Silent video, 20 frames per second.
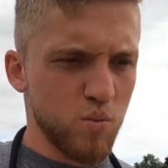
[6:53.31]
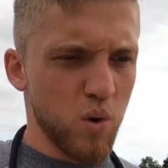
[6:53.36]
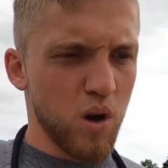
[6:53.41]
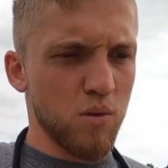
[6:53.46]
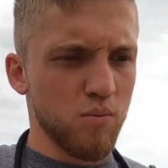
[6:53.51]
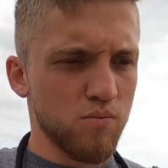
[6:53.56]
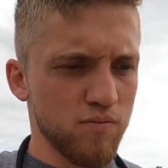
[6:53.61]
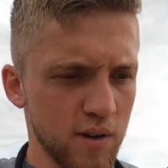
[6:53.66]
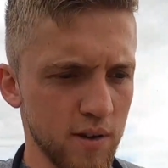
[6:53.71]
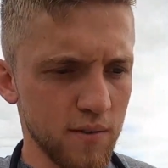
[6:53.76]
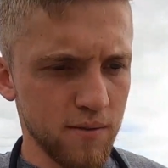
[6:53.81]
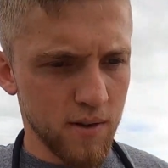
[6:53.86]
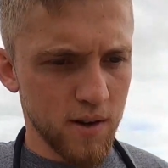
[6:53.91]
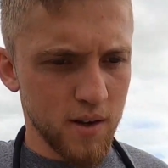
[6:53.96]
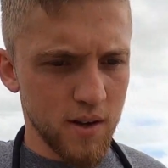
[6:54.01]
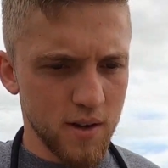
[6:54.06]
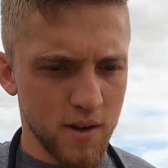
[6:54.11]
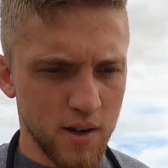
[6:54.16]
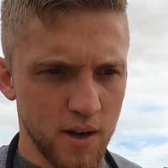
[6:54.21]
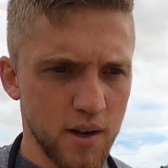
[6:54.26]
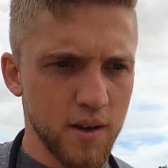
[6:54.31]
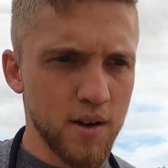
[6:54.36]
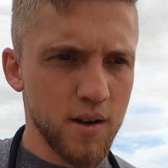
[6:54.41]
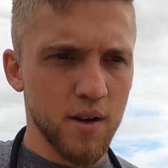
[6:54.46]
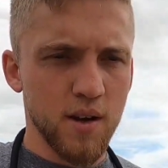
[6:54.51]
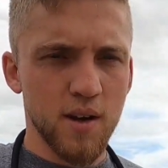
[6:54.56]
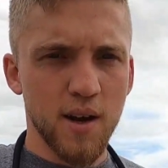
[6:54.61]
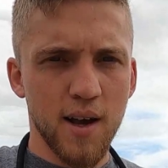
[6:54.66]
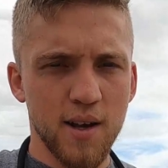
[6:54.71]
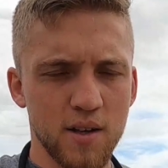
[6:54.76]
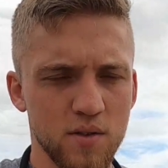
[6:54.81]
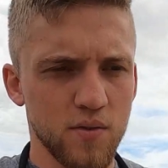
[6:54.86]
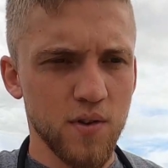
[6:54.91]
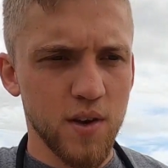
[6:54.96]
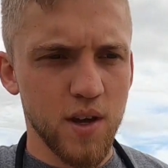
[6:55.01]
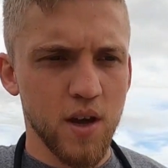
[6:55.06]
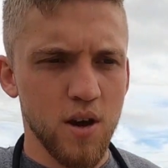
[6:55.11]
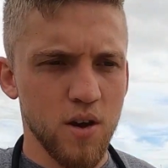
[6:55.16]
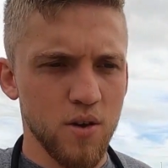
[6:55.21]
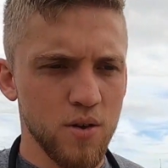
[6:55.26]
well, briefly in the last
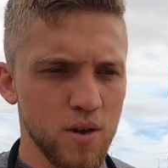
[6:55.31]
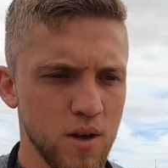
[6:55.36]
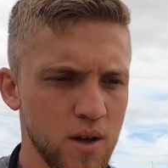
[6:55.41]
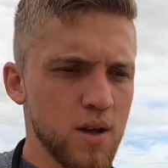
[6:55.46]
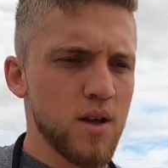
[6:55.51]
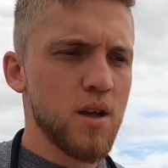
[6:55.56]
video.